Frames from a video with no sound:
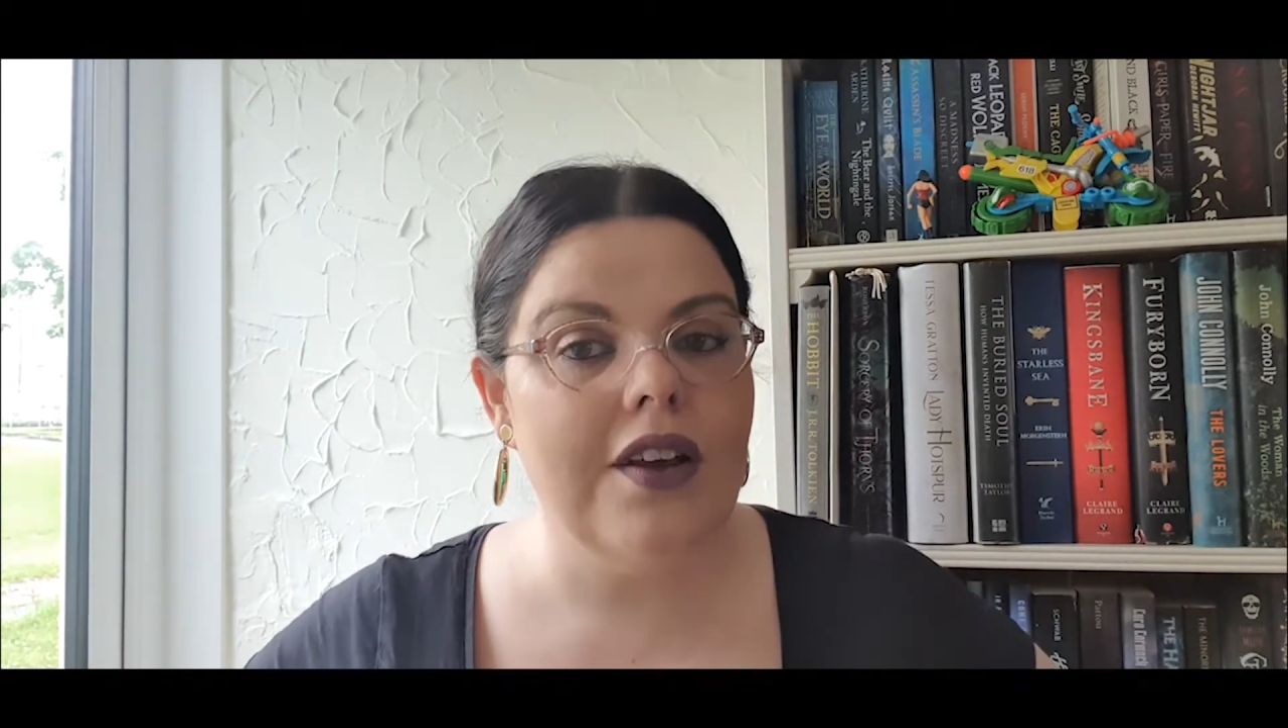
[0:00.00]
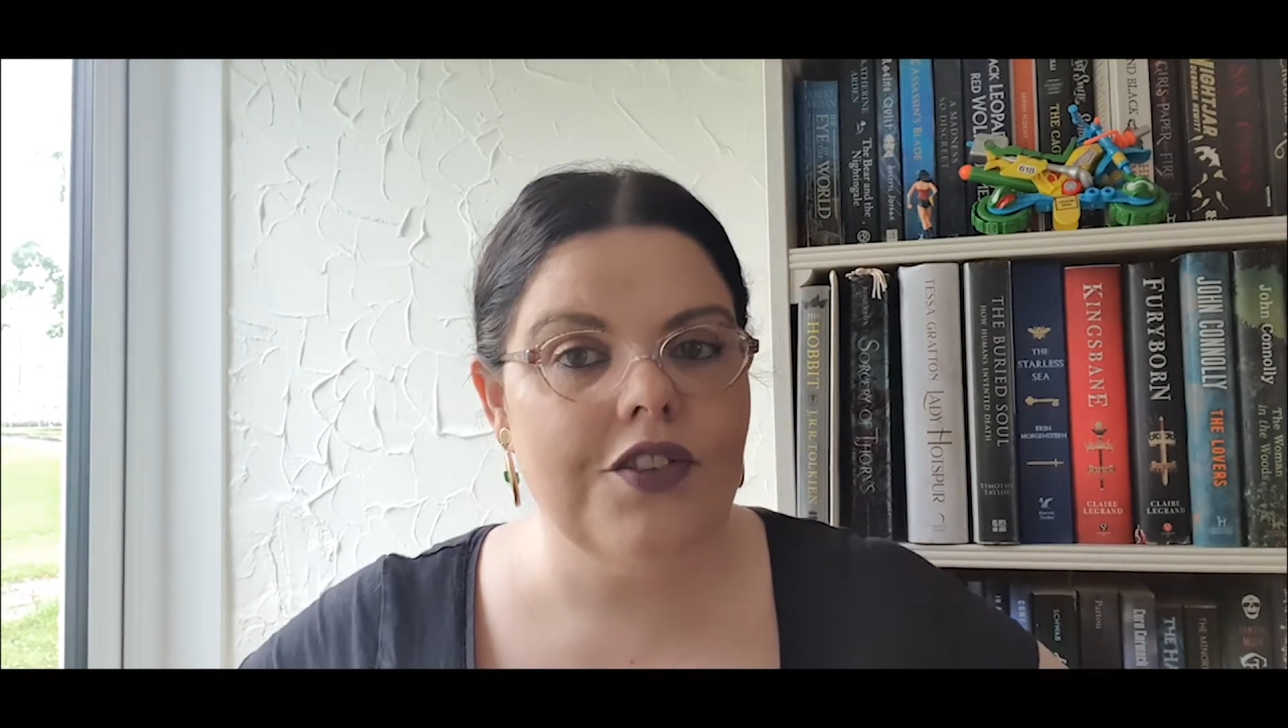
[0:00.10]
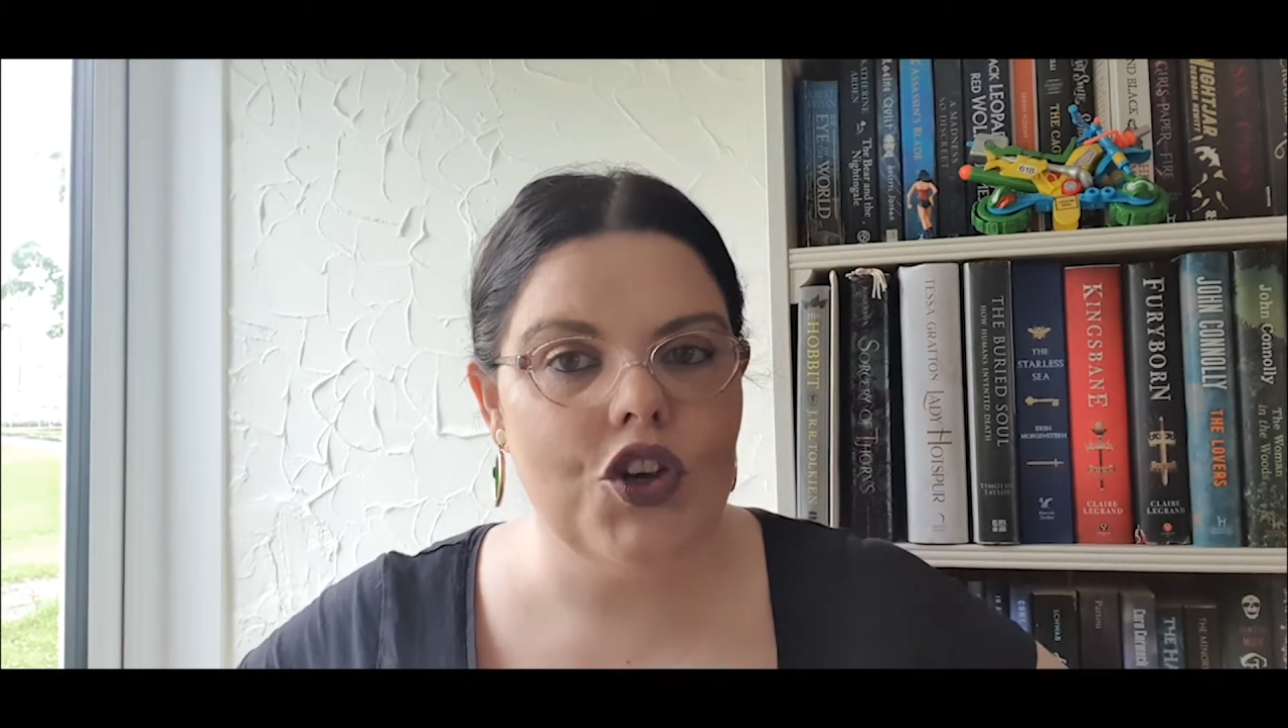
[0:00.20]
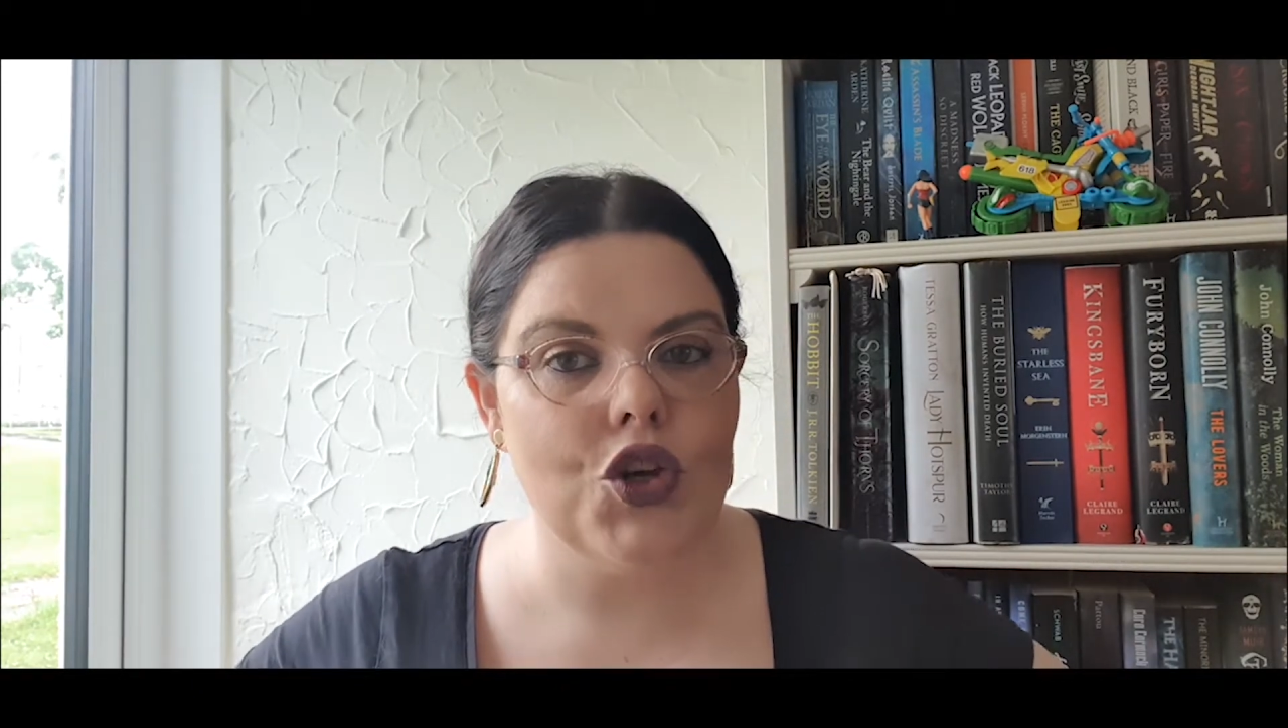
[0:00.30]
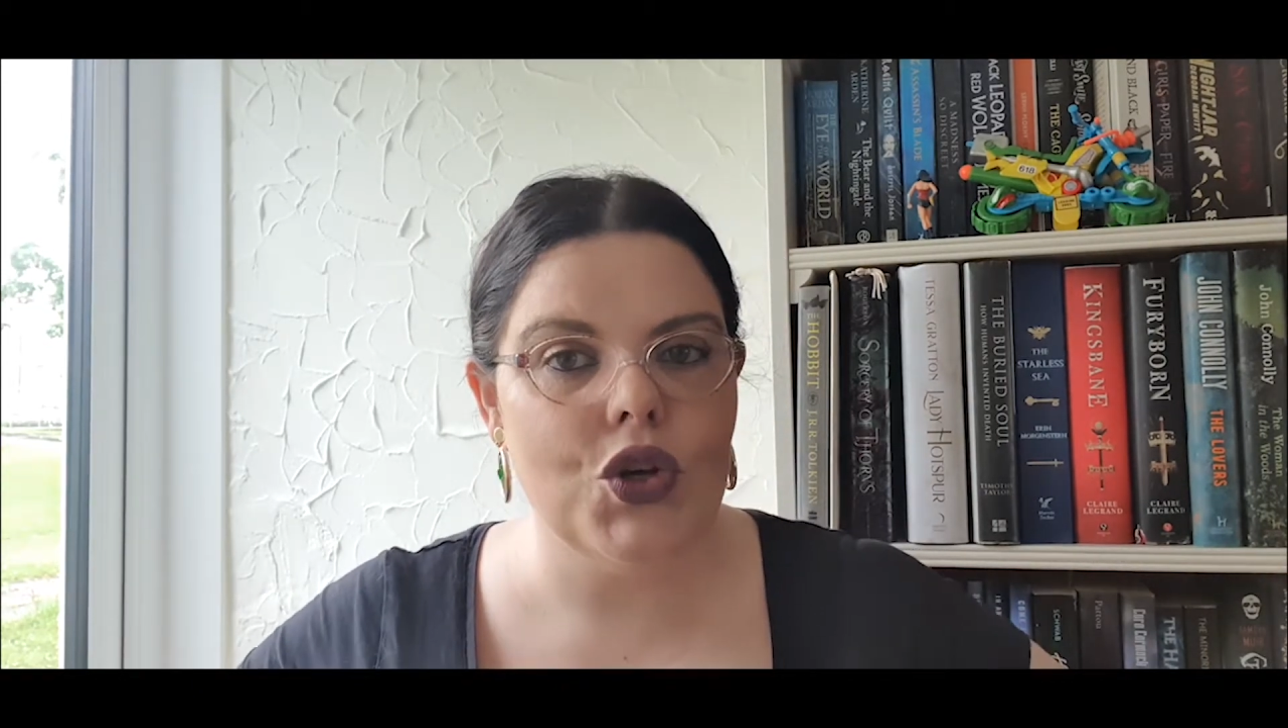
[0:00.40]
a
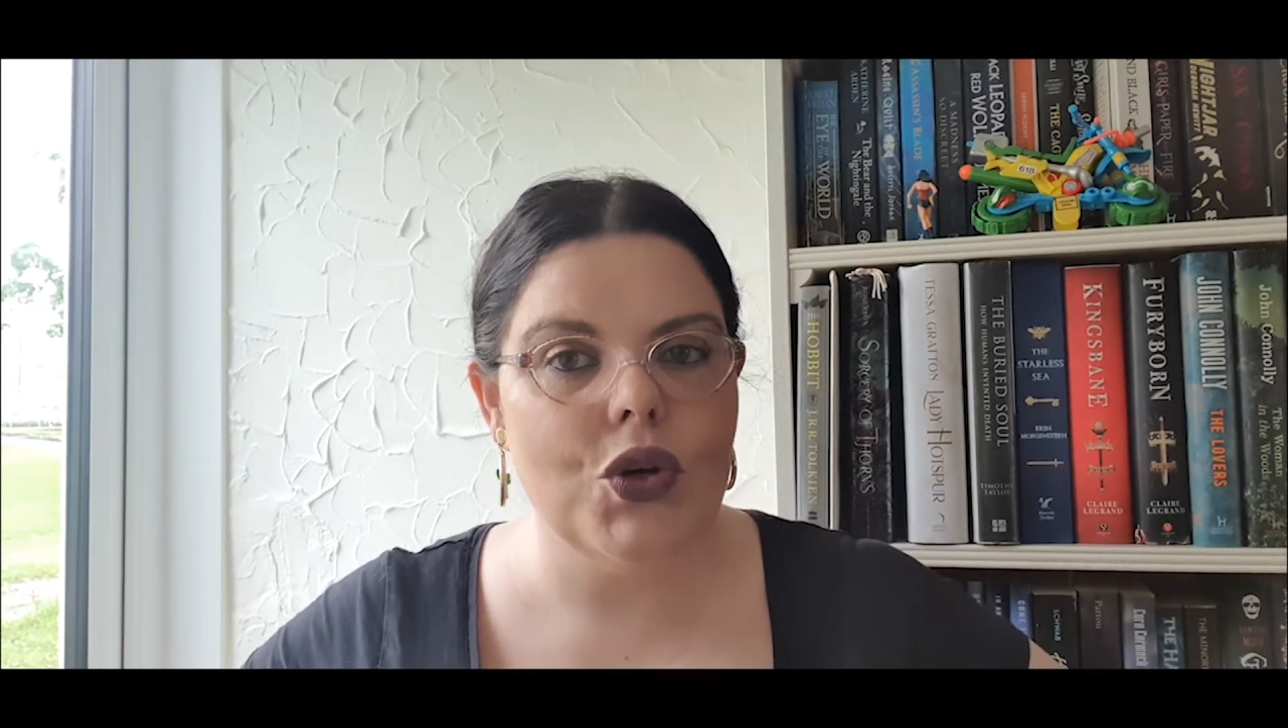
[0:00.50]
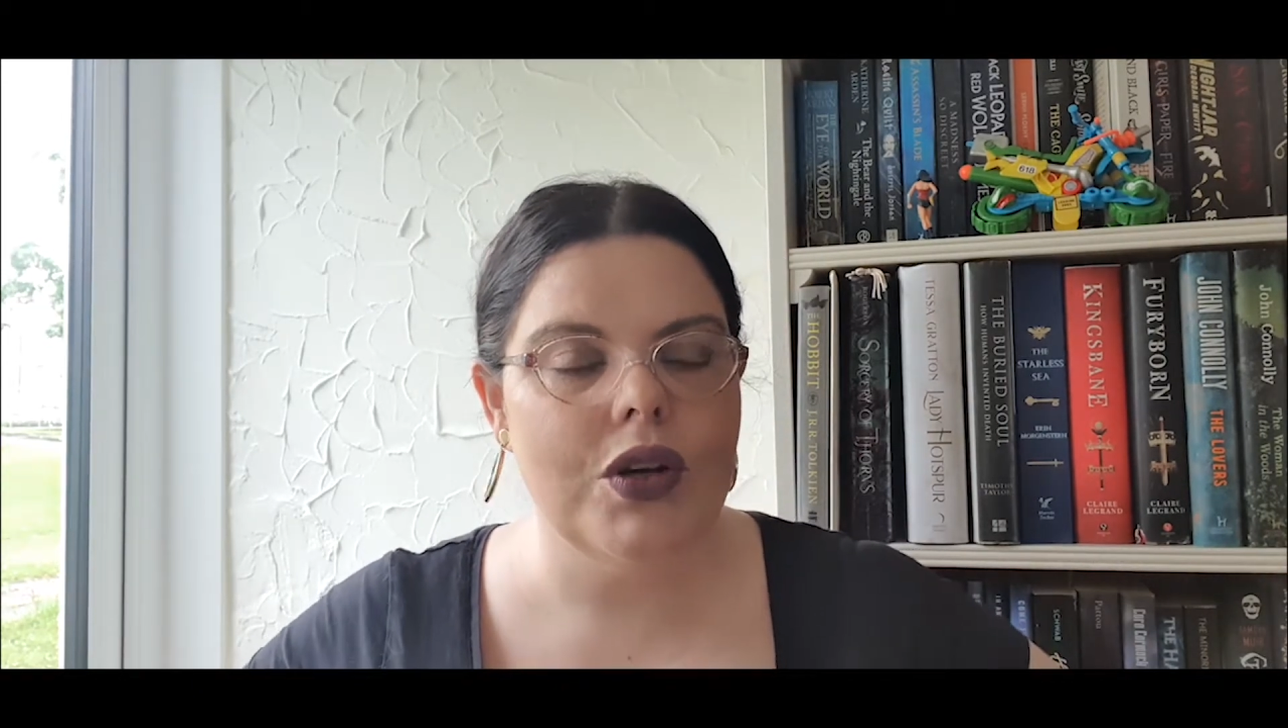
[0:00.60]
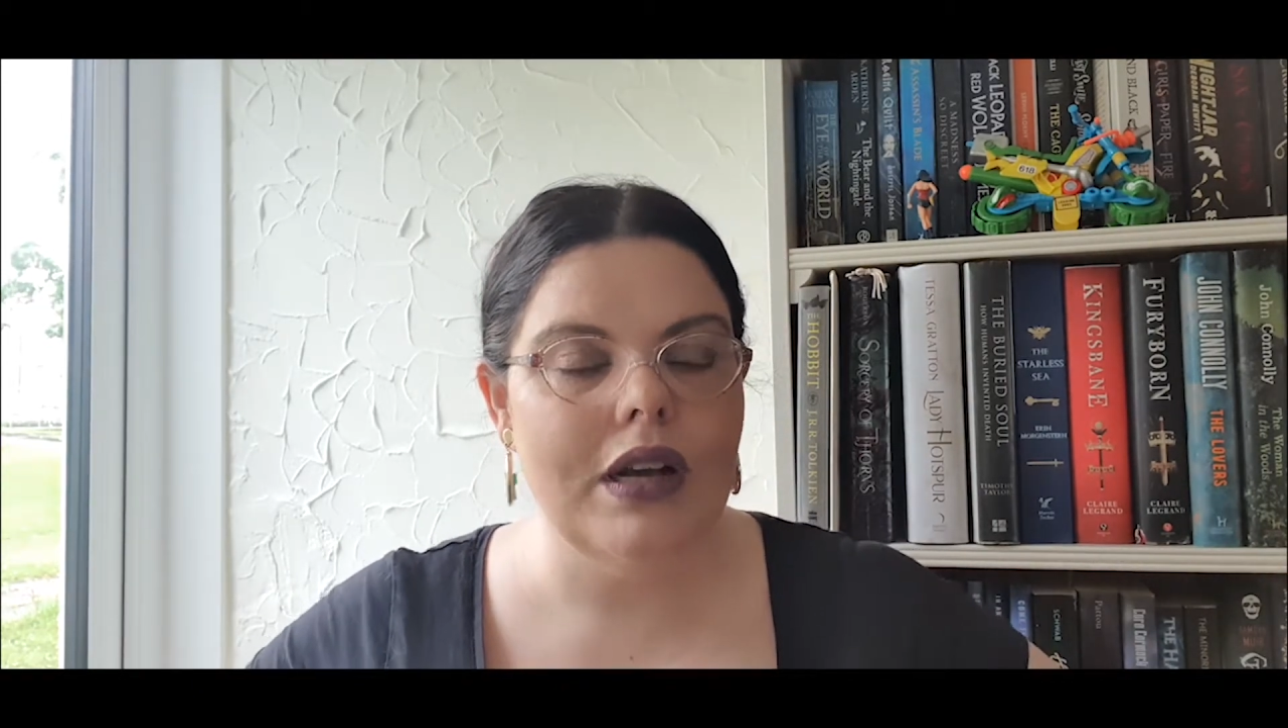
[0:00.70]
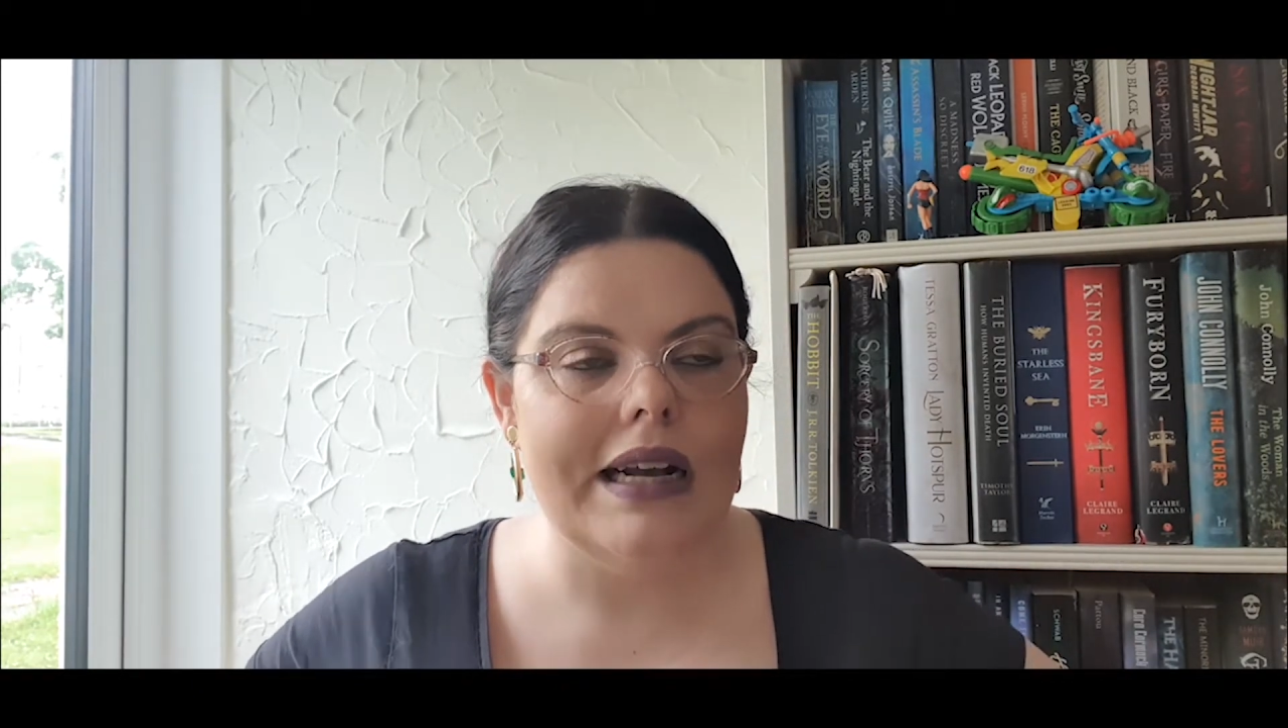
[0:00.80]
few